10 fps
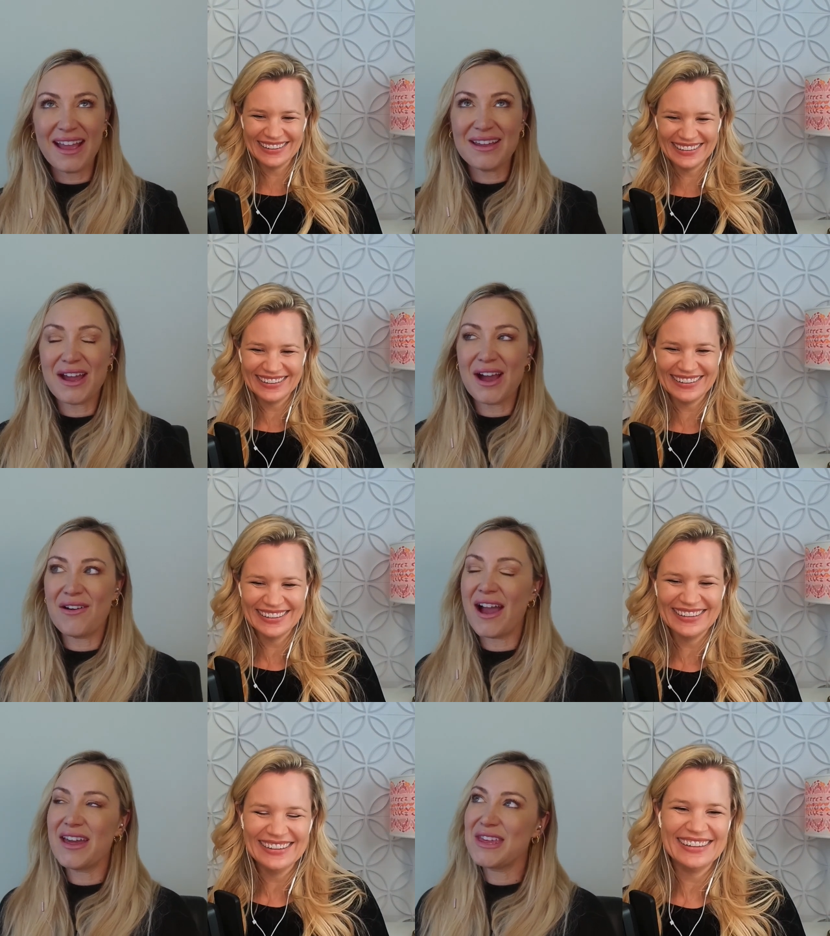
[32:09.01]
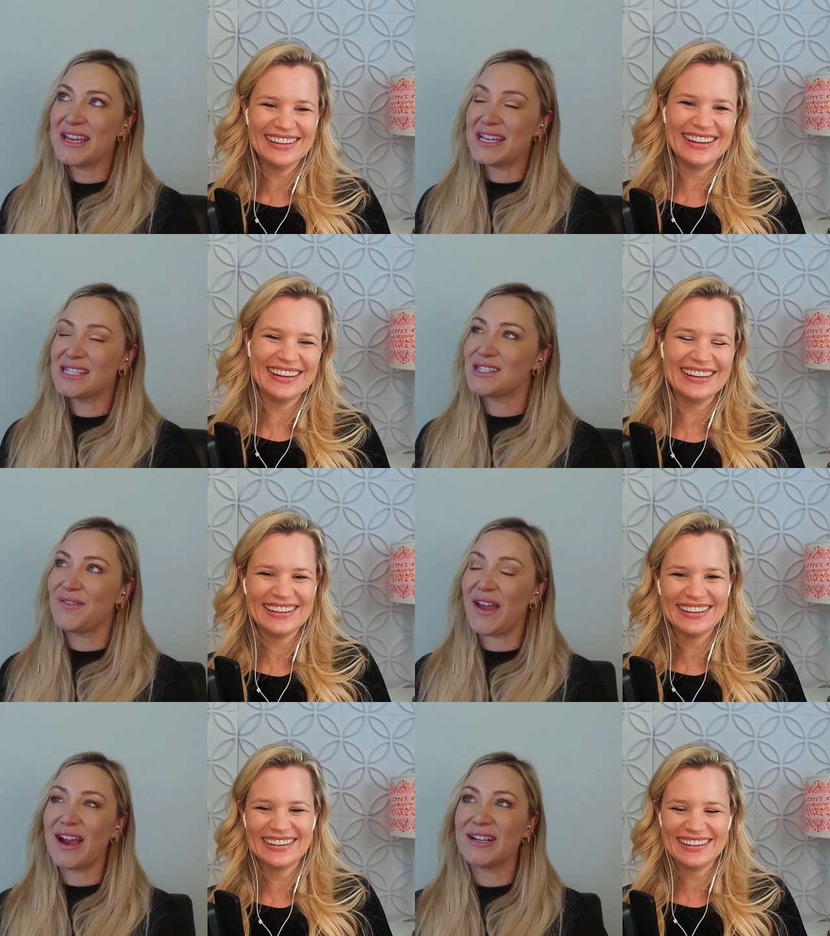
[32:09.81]
Speaker 1: I know. I think it's
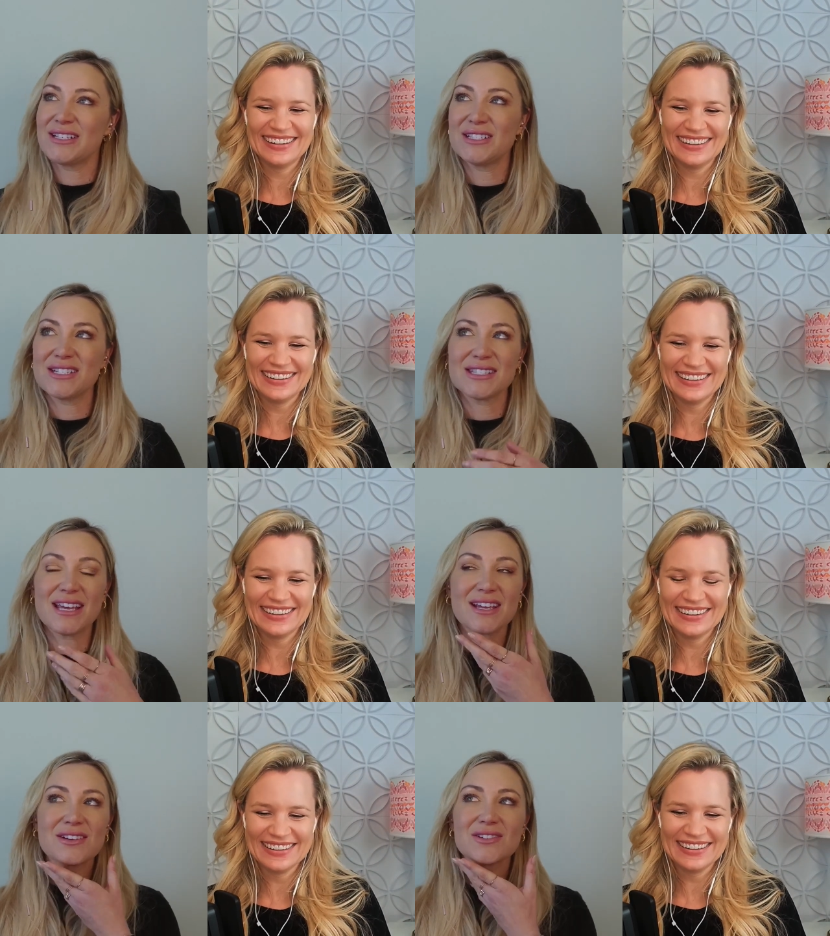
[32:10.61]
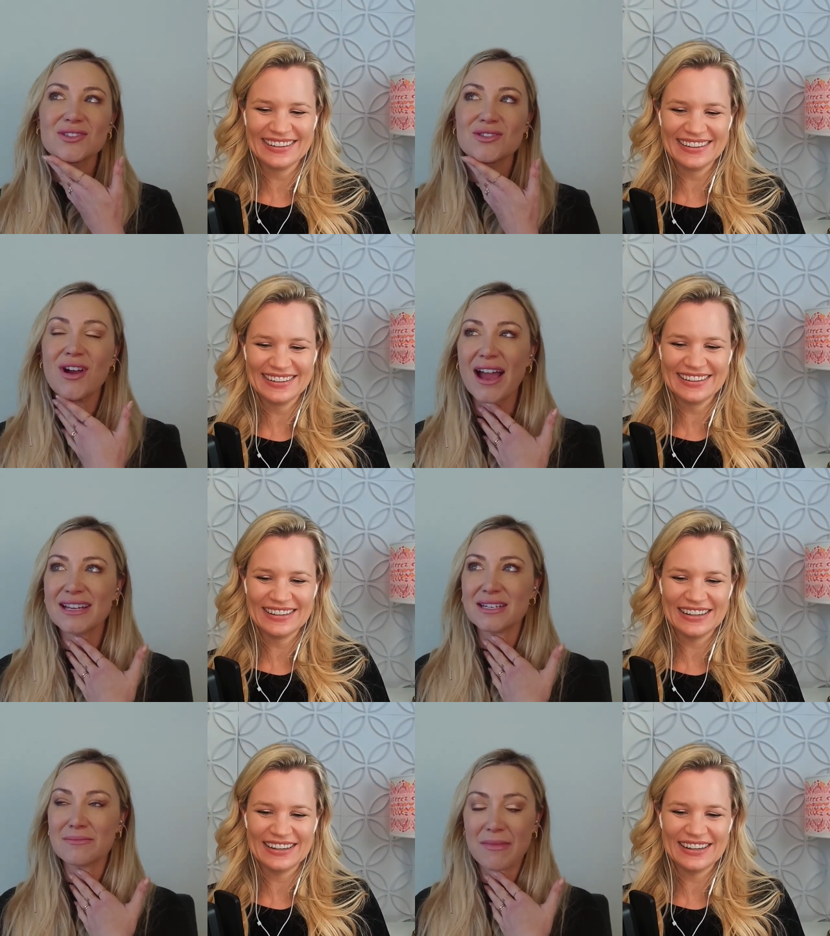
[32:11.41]
fair to just like try
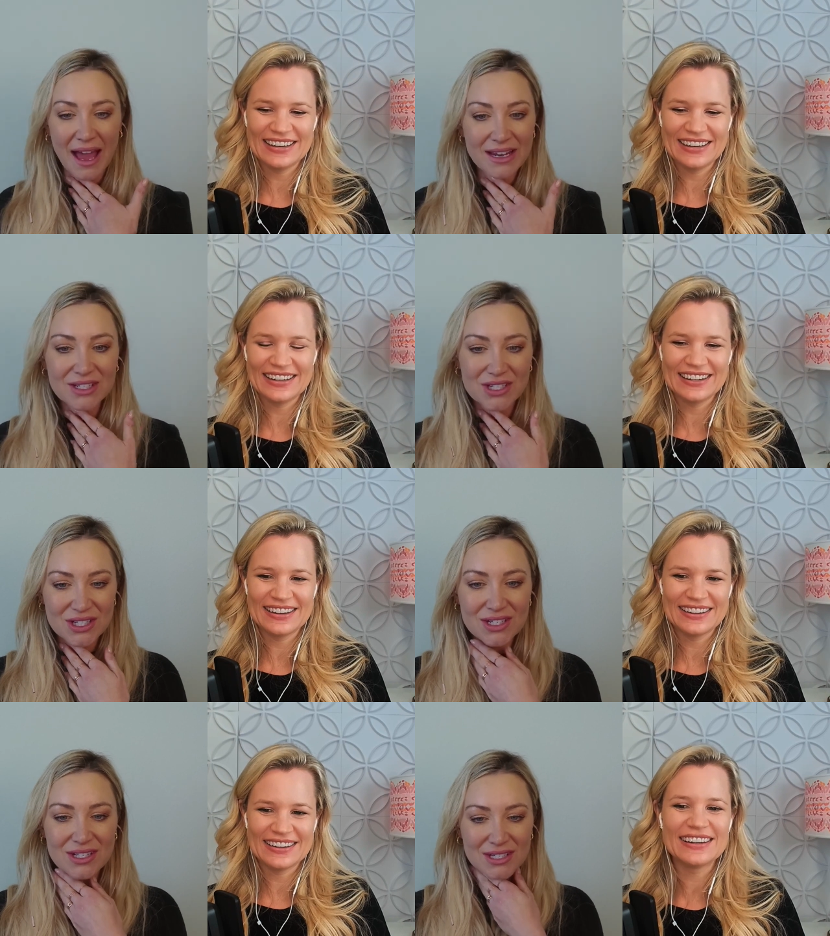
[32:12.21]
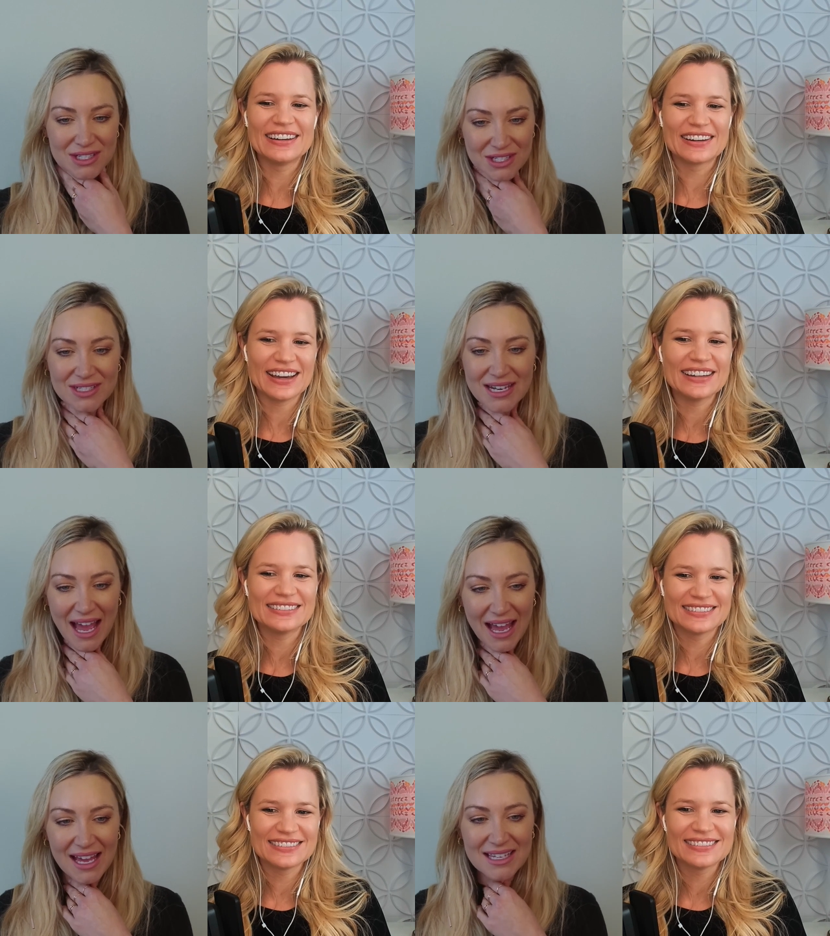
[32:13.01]
to match your okay.
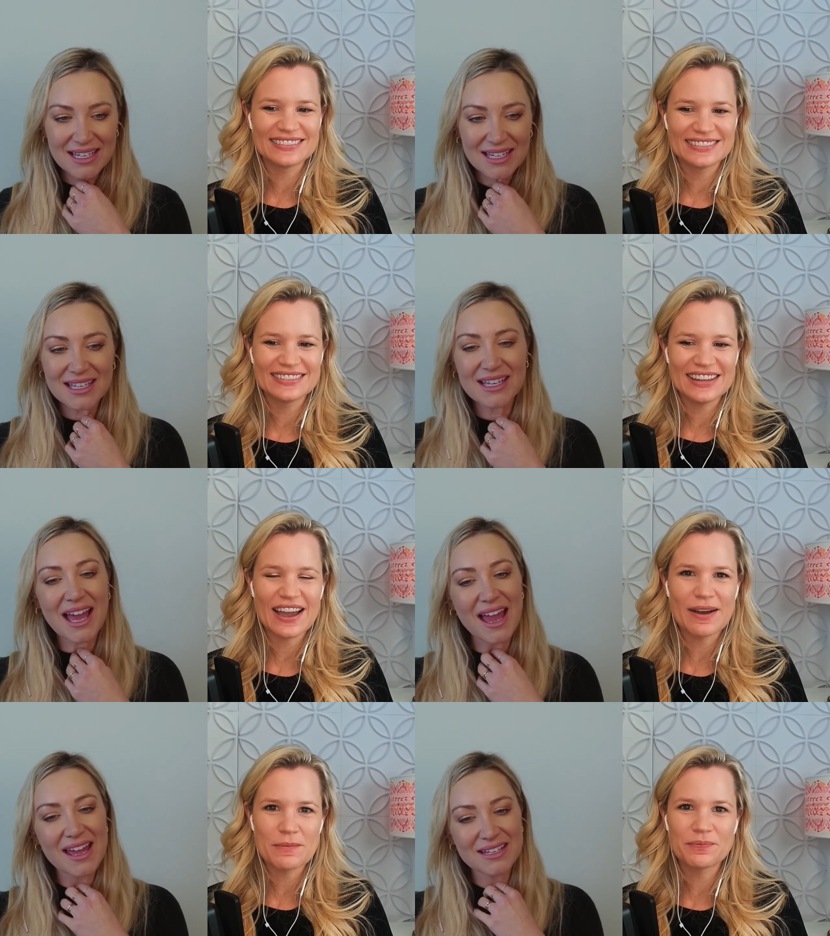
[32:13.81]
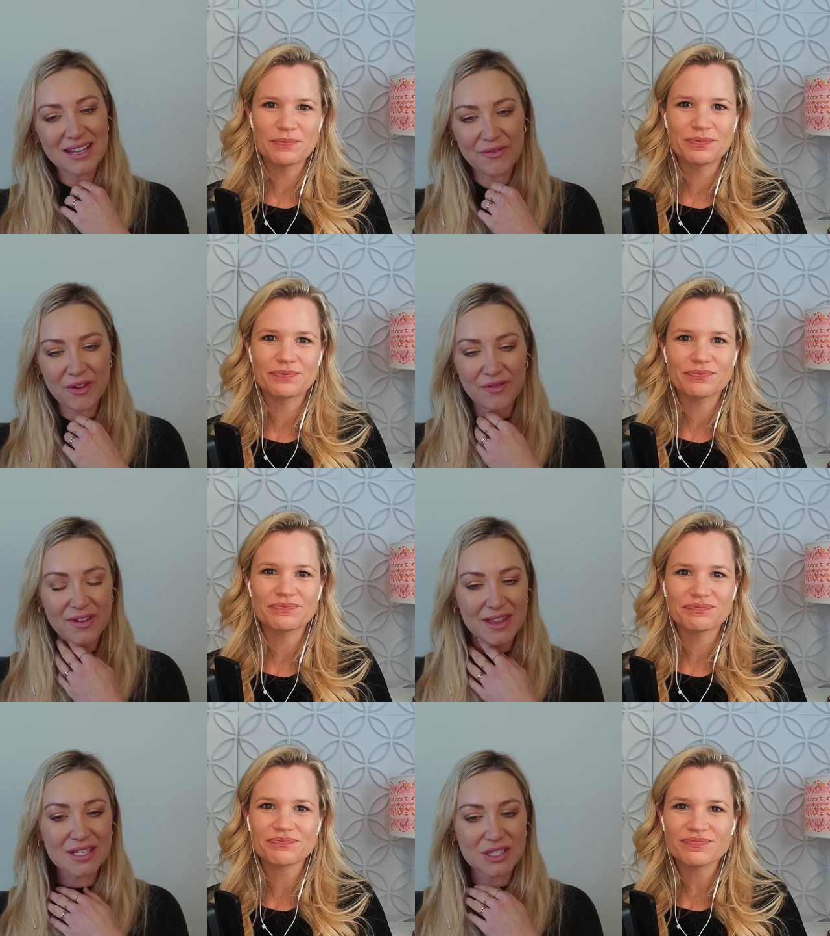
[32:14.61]
neck. Yeah, and if you're
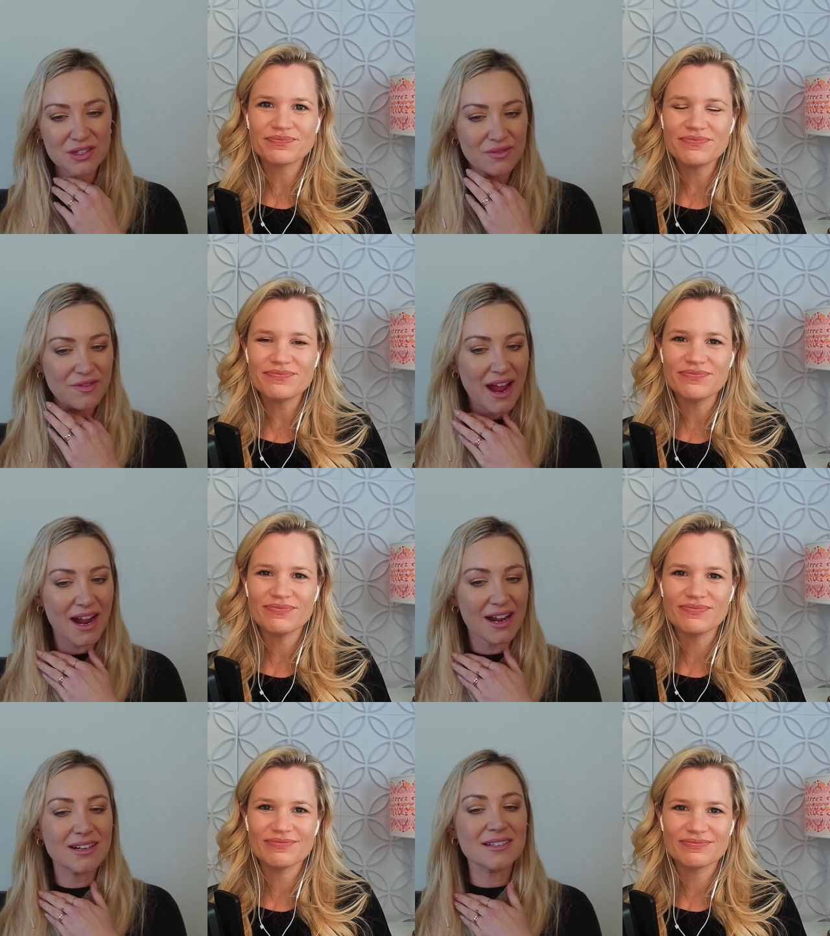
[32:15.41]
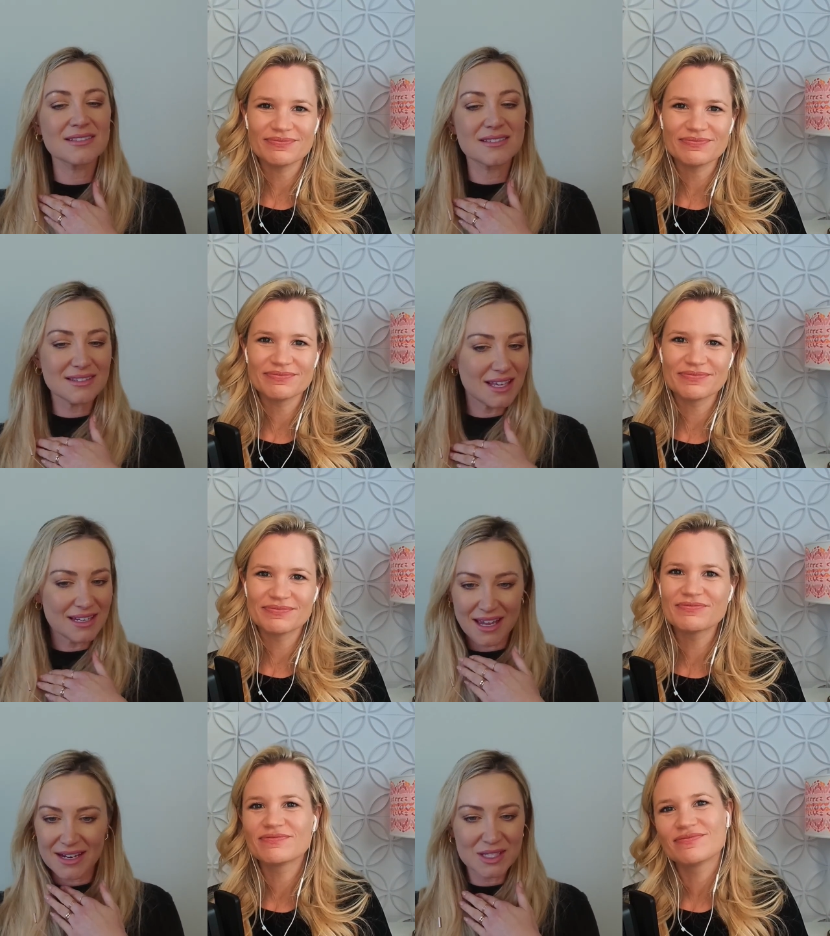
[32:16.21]
feeling too fair, then
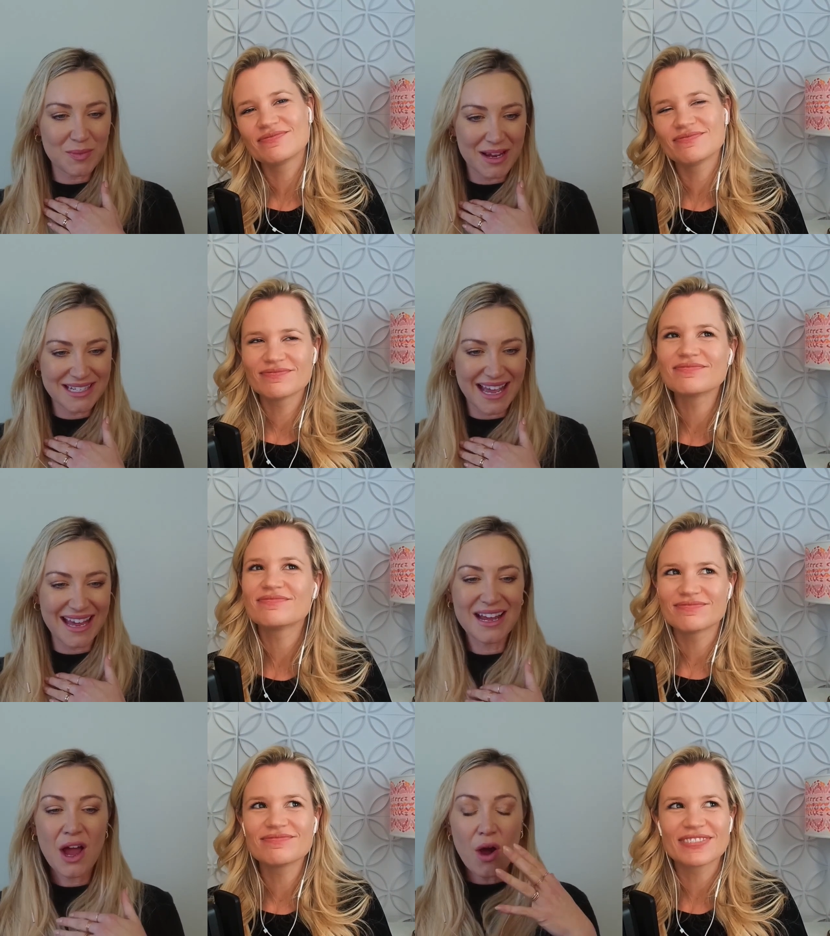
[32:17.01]
get a spray tan.